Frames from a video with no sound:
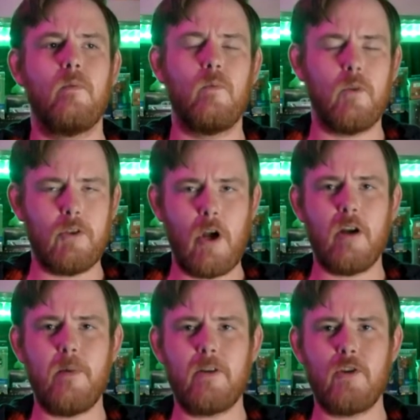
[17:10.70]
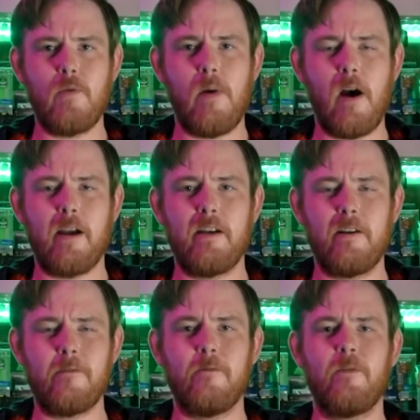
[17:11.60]
We'll talk about Tupac in a
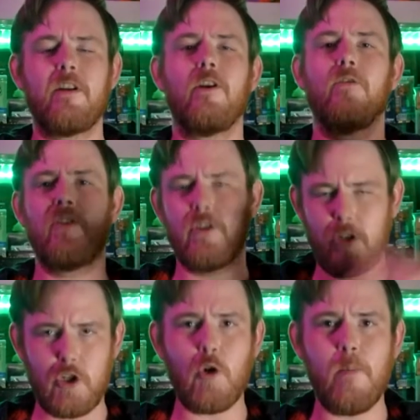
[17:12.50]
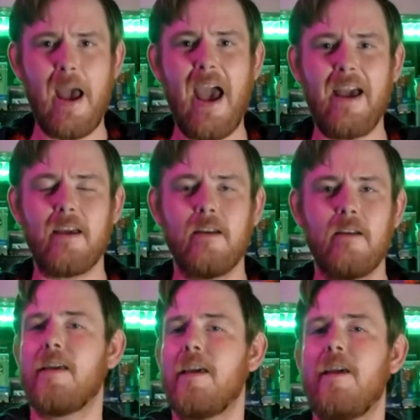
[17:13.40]
different video. This is a two-pack.
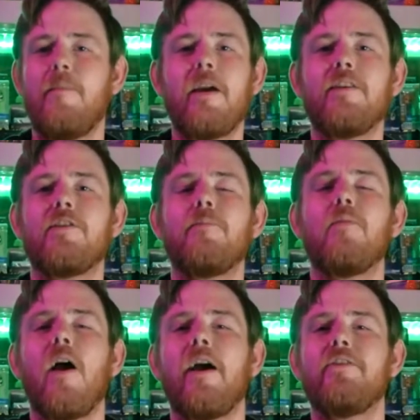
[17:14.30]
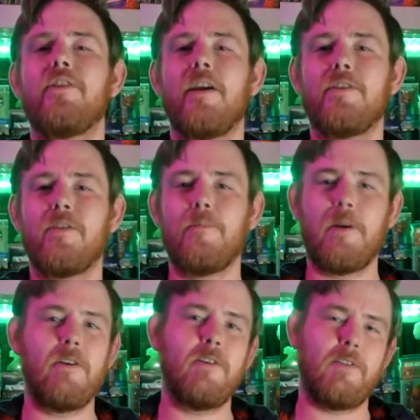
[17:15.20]
He made a surprise guest
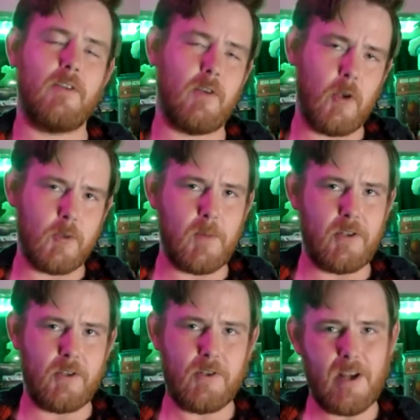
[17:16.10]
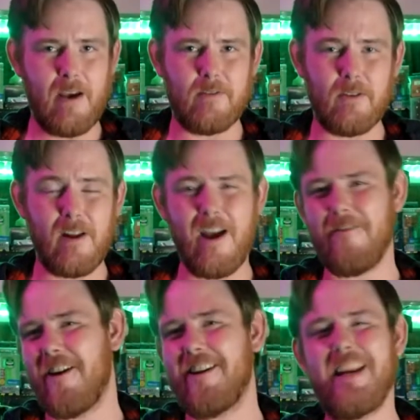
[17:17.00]
appearance in Ghostbusters
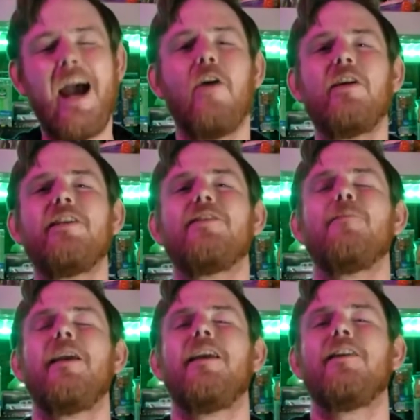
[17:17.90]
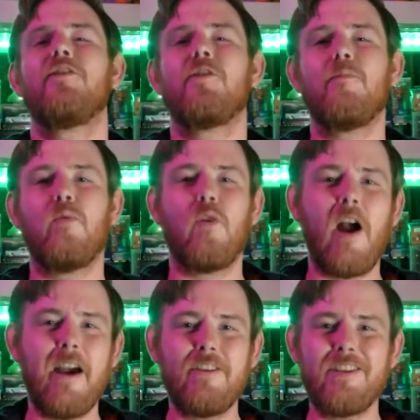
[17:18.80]
Afterlife, and now he is making a
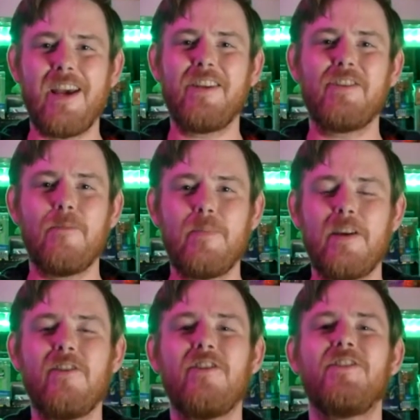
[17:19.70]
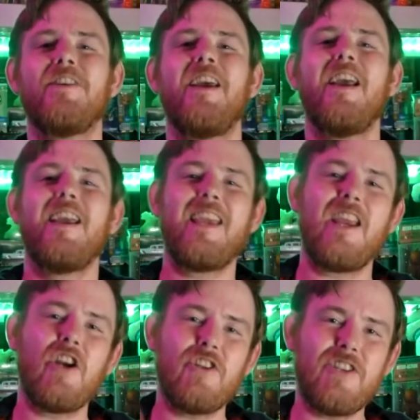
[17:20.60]
surprise guest appearance
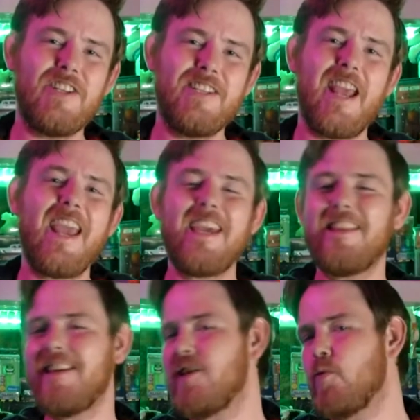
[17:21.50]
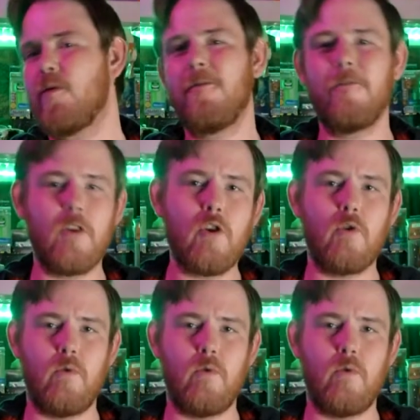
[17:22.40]
here today in this review.